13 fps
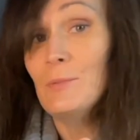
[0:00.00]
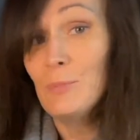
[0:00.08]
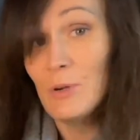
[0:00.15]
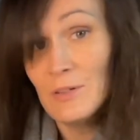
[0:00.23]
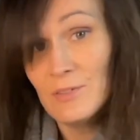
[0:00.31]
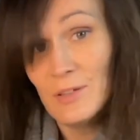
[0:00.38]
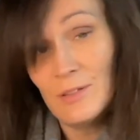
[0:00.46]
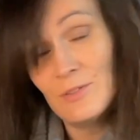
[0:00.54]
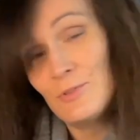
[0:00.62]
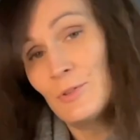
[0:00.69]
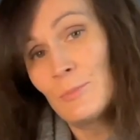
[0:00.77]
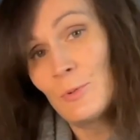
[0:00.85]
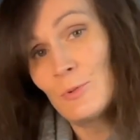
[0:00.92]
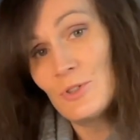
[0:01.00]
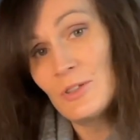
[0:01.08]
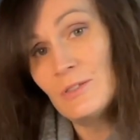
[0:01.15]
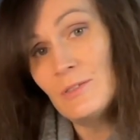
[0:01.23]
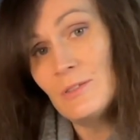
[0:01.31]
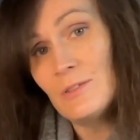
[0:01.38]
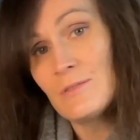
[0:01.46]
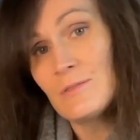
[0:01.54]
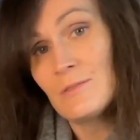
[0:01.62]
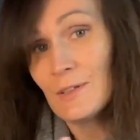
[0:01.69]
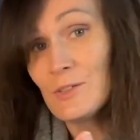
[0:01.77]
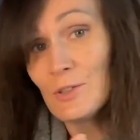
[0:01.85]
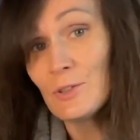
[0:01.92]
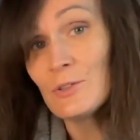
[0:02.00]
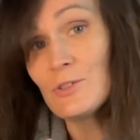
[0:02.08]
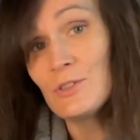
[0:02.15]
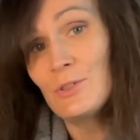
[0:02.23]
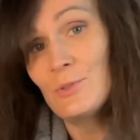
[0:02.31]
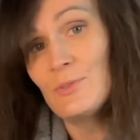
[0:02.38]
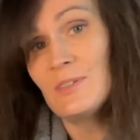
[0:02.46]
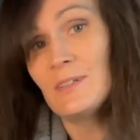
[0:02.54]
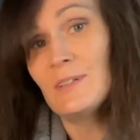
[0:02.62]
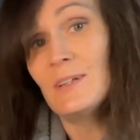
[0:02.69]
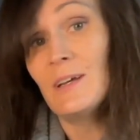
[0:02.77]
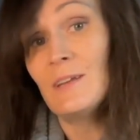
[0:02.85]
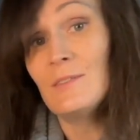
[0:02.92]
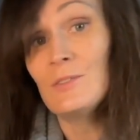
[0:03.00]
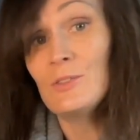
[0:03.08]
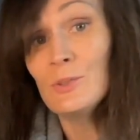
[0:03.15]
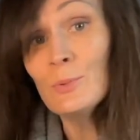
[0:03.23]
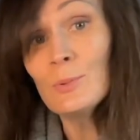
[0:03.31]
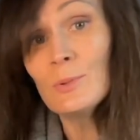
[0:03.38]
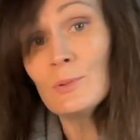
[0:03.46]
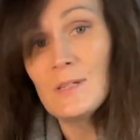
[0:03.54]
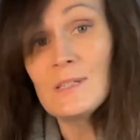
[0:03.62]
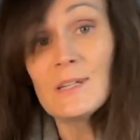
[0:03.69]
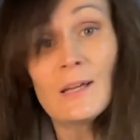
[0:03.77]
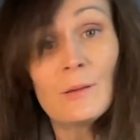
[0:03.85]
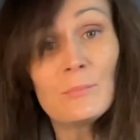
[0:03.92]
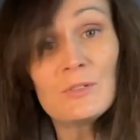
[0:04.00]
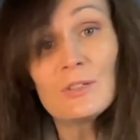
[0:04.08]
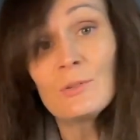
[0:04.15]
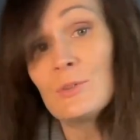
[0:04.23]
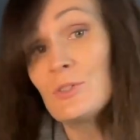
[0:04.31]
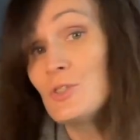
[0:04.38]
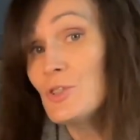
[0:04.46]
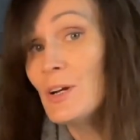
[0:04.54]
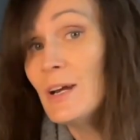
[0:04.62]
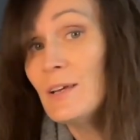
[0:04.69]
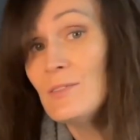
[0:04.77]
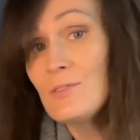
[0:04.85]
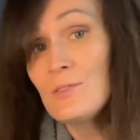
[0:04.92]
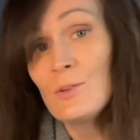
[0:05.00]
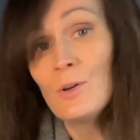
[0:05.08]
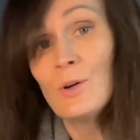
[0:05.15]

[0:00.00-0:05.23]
process your emotions, to learn to use it as a tool to help deal with stress